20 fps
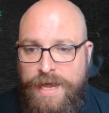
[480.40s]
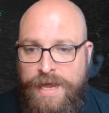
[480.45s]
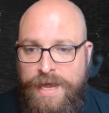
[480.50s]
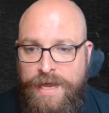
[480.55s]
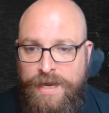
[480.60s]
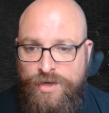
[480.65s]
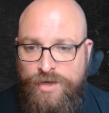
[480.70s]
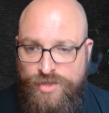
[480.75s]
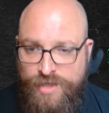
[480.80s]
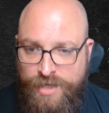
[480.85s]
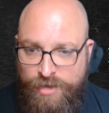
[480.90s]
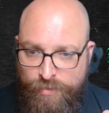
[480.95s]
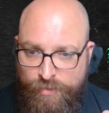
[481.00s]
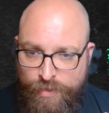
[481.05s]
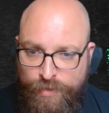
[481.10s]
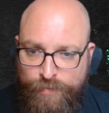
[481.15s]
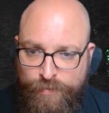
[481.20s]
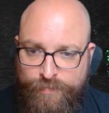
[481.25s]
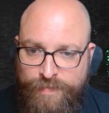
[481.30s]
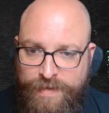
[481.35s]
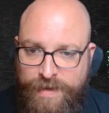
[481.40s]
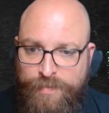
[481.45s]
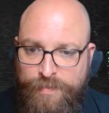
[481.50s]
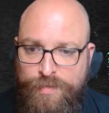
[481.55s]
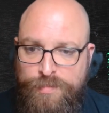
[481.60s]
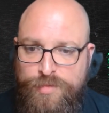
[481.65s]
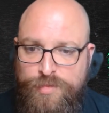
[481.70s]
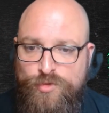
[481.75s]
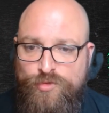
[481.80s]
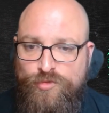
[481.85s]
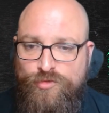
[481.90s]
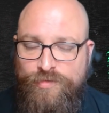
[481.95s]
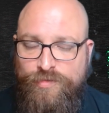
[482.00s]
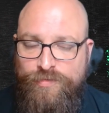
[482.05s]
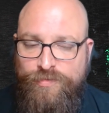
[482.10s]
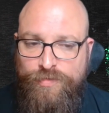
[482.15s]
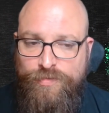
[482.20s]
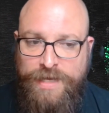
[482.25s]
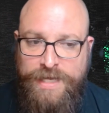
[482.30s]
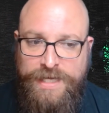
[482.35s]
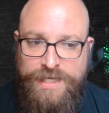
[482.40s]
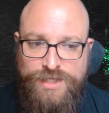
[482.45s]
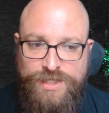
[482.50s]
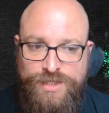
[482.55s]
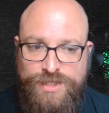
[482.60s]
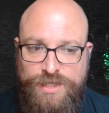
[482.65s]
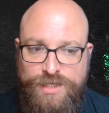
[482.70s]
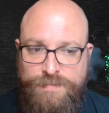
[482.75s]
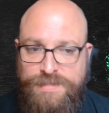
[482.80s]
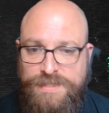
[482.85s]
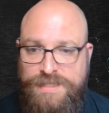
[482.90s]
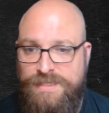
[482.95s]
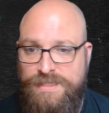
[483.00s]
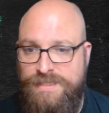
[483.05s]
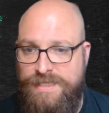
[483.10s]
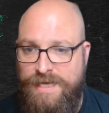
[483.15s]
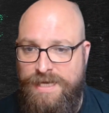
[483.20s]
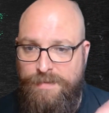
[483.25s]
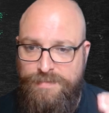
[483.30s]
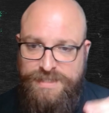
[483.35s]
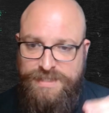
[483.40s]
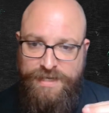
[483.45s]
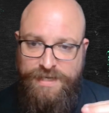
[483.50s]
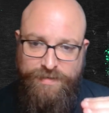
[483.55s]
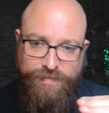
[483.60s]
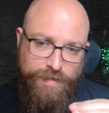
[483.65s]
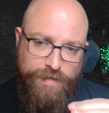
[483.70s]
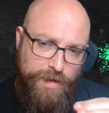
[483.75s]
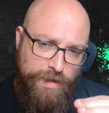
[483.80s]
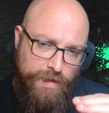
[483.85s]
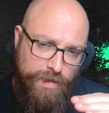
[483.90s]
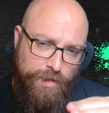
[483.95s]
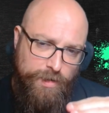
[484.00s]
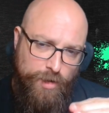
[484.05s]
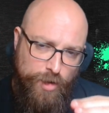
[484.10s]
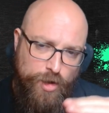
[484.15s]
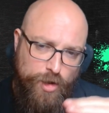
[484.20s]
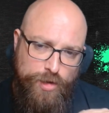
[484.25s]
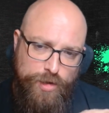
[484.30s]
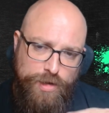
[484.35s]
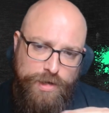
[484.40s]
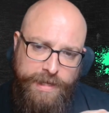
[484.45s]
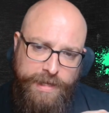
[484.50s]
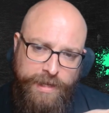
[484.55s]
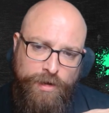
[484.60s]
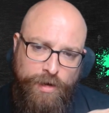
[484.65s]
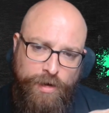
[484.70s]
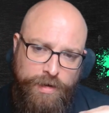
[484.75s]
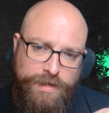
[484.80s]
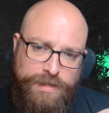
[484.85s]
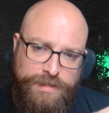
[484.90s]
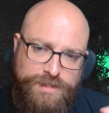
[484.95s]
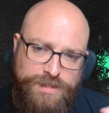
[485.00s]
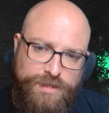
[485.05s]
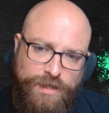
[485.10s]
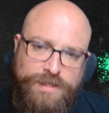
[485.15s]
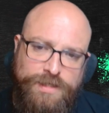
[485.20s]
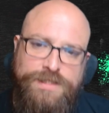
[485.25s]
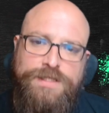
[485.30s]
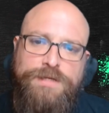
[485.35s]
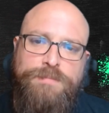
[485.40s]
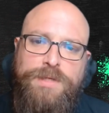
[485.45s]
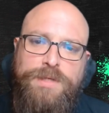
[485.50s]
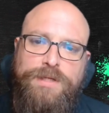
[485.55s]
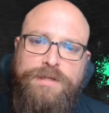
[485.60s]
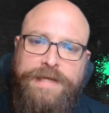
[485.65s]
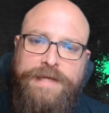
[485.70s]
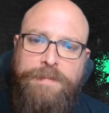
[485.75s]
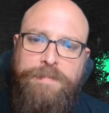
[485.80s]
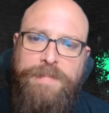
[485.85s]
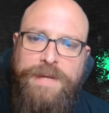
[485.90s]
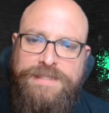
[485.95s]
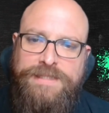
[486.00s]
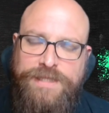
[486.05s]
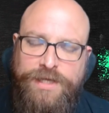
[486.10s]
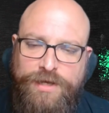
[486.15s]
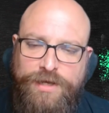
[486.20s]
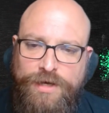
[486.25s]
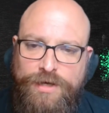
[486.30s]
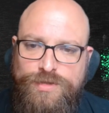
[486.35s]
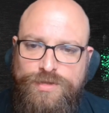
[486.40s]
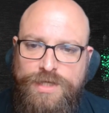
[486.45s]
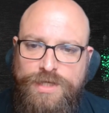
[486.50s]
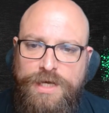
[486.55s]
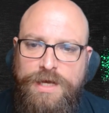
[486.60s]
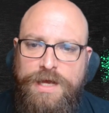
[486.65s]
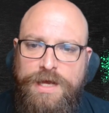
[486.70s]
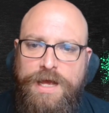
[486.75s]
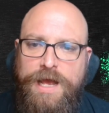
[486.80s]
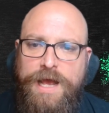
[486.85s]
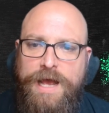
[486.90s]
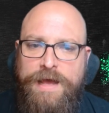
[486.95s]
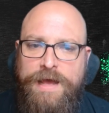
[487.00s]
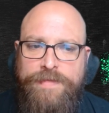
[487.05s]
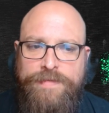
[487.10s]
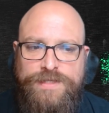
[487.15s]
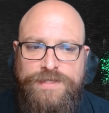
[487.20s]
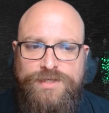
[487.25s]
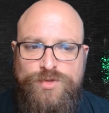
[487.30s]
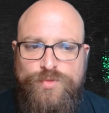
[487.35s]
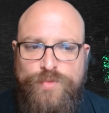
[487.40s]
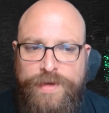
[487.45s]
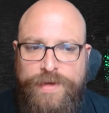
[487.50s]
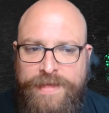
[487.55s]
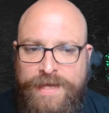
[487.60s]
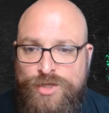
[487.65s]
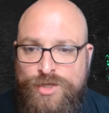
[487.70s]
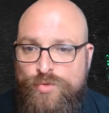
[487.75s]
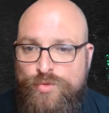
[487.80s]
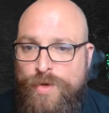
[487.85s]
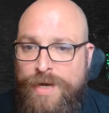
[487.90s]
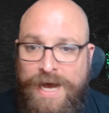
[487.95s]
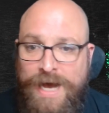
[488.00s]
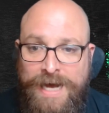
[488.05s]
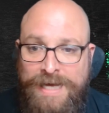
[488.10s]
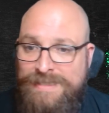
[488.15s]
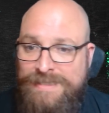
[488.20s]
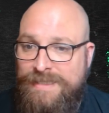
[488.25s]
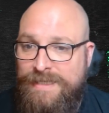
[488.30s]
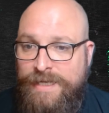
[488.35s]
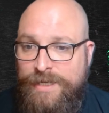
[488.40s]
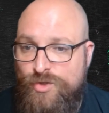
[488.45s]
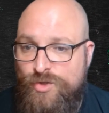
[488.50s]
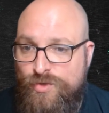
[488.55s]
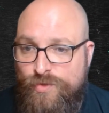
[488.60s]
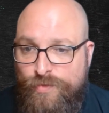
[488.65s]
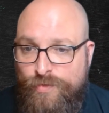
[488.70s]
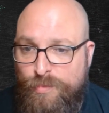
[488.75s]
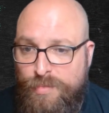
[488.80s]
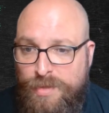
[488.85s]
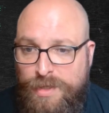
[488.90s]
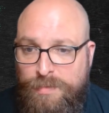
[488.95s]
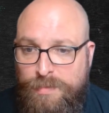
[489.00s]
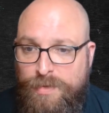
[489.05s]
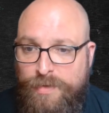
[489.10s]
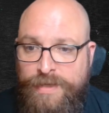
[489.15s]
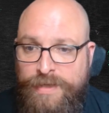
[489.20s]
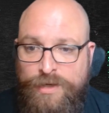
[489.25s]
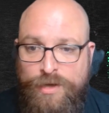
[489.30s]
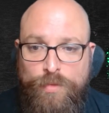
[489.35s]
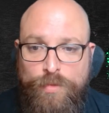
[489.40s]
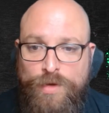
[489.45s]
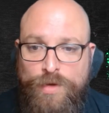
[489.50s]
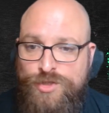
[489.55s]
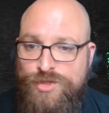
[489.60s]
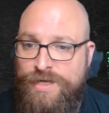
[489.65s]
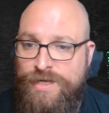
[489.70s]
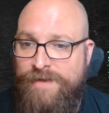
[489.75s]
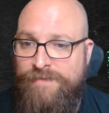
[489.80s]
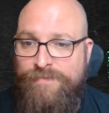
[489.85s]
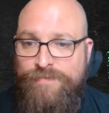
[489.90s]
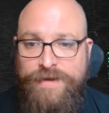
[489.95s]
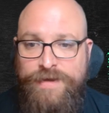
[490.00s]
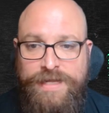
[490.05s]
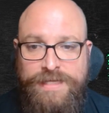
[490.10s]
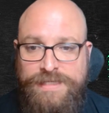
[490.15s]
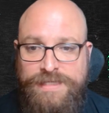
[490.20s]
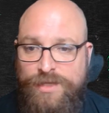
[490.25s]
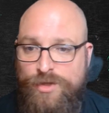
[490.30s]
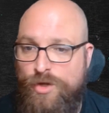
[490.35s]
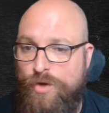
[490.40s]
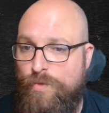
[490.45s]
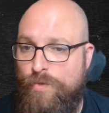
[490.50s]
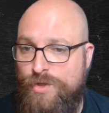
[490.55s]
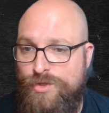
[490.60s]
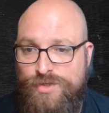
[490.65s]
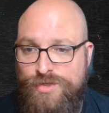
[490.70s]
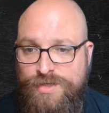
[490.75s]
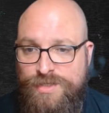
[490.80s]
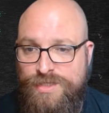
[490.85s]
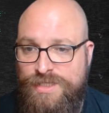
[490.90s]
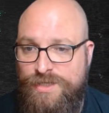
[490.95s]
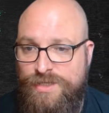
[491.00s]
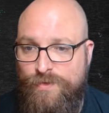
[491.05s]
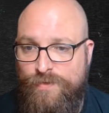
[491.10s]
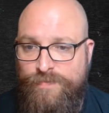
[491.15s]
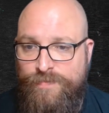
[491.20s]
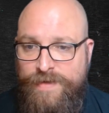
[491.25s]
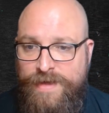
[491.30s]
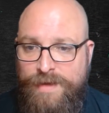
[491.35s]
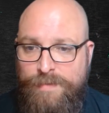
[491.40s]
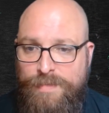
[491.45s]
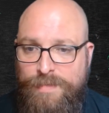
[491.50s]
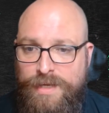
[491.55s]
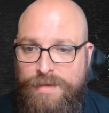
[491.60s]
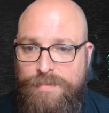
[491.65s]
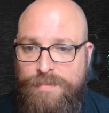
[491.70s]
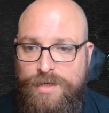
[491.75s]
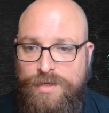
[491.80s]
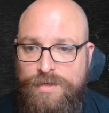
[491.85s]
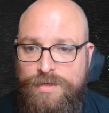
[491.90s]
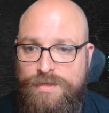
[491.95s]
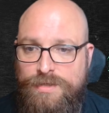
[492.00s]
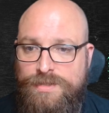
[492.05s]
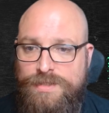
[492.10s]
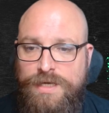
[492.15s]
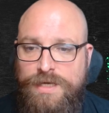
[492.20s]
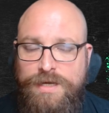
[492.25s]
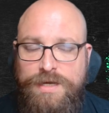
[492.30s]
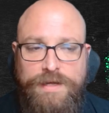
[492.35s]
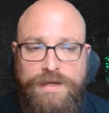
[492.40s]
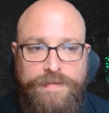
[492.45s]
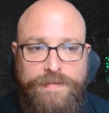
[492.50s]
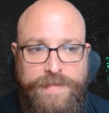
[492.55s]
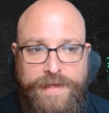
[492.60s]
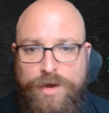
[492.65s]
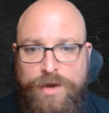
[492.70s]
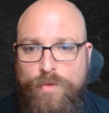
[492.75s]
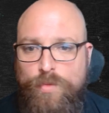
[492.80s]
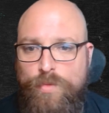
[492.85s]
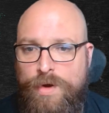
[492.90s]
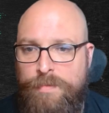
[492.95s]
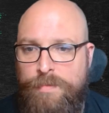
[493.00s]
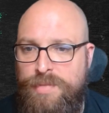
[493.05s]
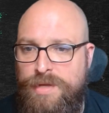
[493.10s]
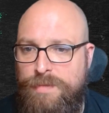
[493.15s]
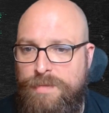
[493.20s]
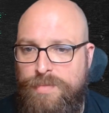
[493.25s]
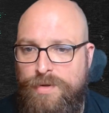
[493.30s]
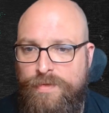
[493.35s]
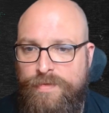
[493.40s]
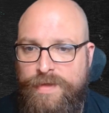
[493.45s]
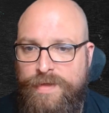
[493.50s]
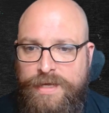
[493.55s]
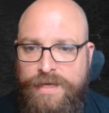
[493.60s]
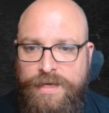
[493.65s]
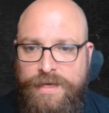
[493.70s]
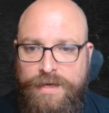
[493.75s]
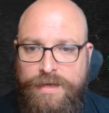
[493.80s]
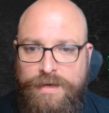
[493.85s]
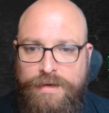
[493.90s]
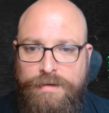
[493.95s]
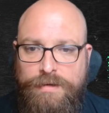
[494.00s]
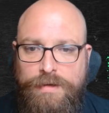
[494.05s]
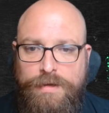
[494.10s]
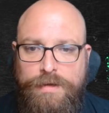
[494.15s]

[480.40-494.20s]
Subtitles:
and generally you'll find with abusive relationships this comes in early on and starts to build up as it goes. And this is where they just want to isolate you from people. They don't want you to have friends. They don't want you to see your family, because they don't want people that can,